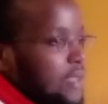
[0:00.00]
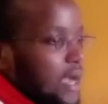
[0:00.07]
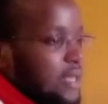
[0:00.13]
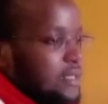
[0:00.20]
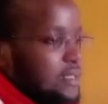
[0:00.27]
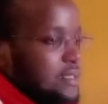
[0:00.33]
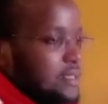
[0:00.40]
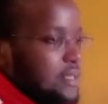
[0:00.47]

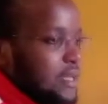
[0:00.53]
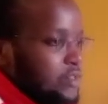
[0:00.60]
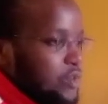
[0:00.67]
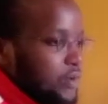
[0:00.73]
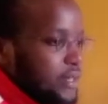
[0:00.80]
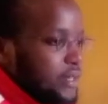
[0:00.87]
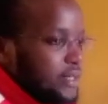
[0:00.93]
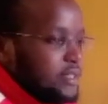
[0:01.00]
As I had
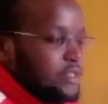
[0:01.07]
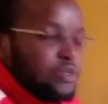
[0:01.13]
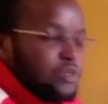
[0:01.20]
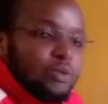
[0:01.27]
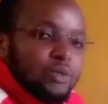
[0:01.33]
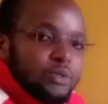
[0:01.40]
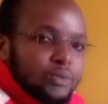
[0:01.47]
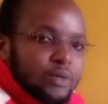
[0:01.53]
already
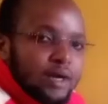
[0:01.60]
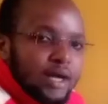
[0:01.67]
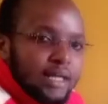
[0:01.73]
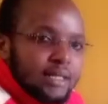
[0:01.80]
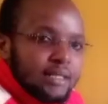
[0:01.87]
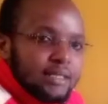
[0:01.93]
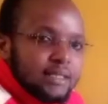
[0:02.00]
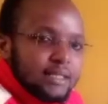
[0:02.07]
told you
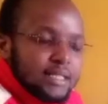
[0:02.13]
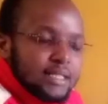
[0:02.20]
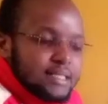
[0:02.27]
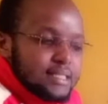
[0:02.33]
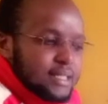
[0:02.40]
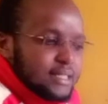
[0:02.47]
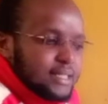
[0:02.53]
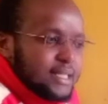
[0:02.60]
earlier, is
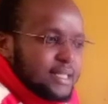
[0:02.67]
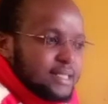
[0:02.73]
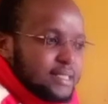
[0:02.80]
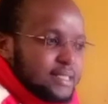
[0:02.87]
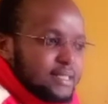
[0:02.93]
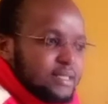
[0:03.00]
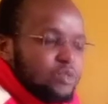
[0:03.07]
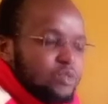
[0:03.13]
that key
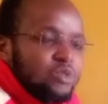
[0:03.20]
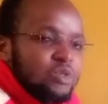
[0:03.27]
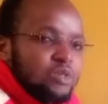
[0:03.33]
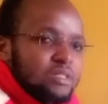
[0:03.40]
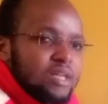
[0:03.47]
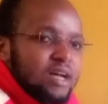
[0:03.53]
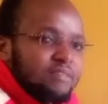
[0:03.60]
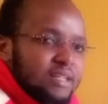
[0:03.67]
C do
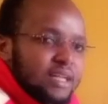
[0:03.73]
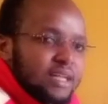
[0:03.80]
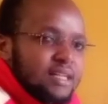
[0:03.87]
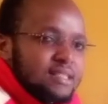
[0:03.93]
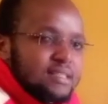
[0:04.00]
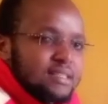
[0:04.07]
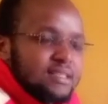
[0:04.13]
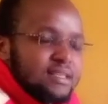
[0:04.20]
not have an
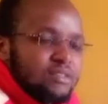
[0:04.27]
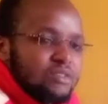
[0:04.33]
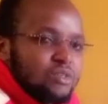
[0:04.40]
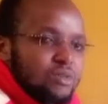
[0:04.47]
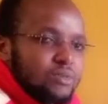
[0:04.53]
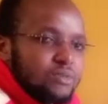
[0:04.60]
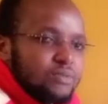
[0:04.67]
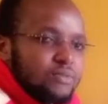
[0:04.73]

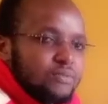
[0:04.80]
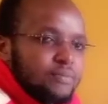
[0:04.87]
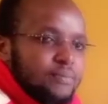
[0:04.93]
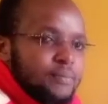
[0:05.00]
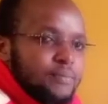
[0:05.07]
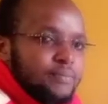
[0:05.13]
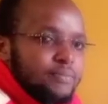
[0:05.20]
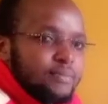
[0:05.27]
accidental.
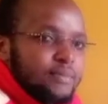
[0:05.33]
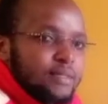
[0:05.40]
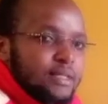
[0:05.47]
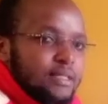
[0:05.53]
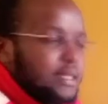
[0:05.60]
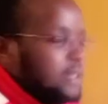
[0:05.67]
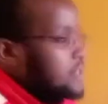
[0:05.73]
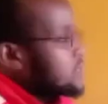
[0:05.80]
That